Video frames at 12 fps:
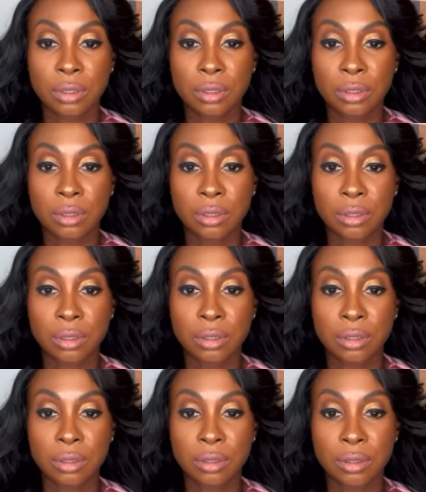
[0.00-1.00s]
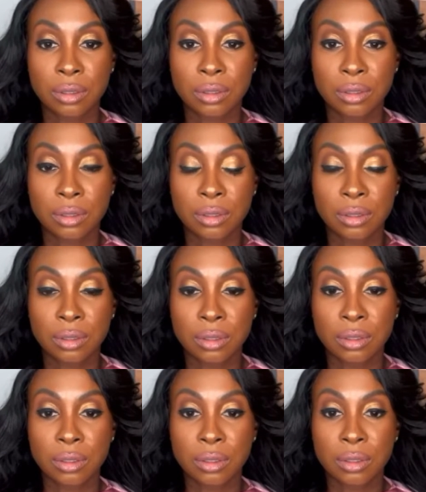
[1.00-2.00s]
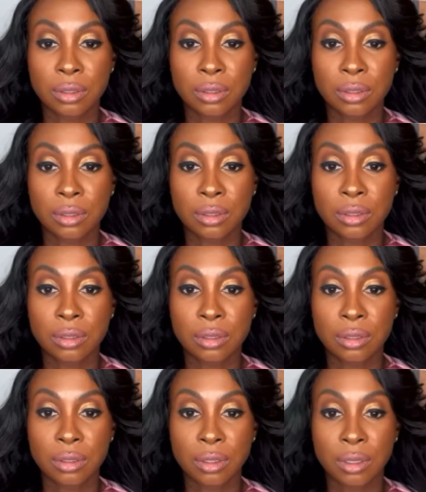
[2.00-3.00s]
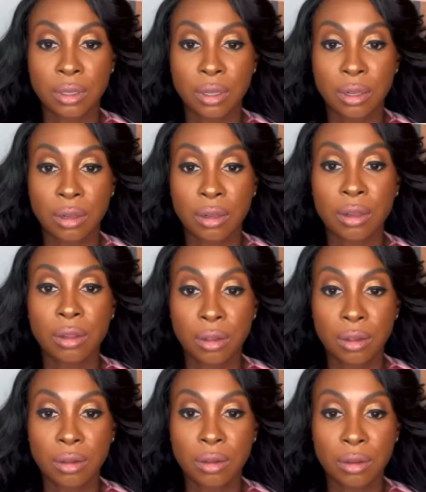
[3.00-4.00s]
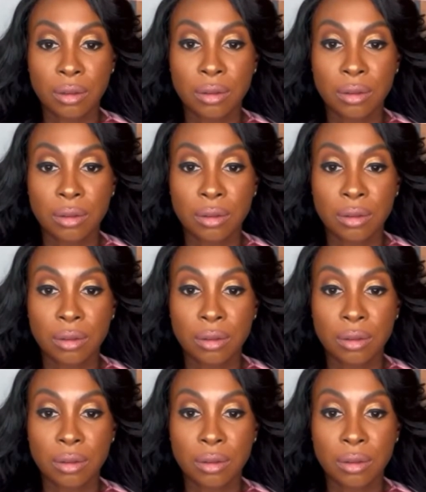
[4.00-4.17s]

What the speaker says: (silent)